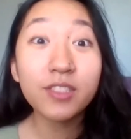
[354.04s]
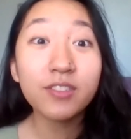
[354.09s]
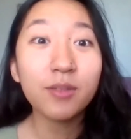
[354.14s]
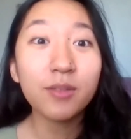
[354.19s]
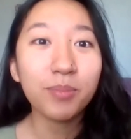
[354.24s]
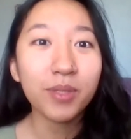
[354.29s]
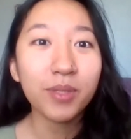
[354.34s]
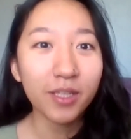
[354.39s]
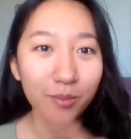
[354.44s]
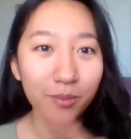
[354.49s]
was
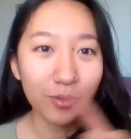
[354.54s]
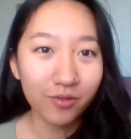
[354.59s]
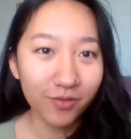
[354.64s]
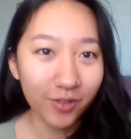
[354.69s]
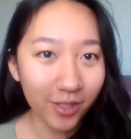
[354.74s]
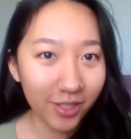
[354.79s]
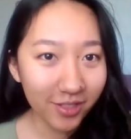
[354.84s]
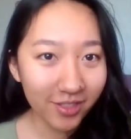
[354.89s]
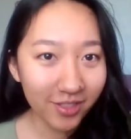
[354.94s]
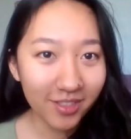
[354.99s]
the people
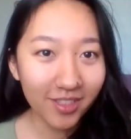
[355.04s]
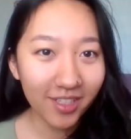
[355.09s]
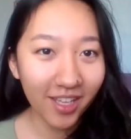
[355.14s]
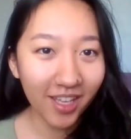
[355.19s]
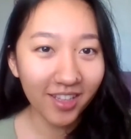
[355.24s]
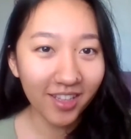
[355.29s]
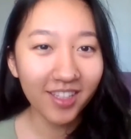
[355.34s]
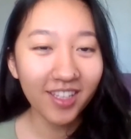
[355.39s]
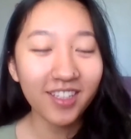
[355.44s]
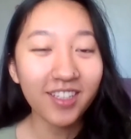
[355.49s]
first,
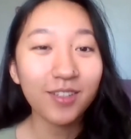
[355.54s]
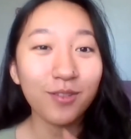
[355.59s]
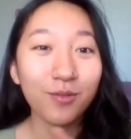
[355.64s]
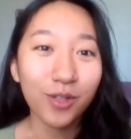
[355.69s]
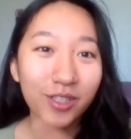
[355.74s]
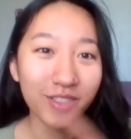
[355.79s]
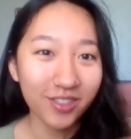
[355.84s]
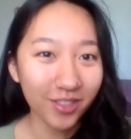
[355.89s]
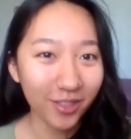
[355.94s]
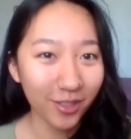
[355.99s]
and then it
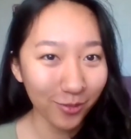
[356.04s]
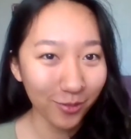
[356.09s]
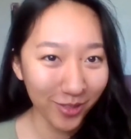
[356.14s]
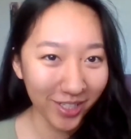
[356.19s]
was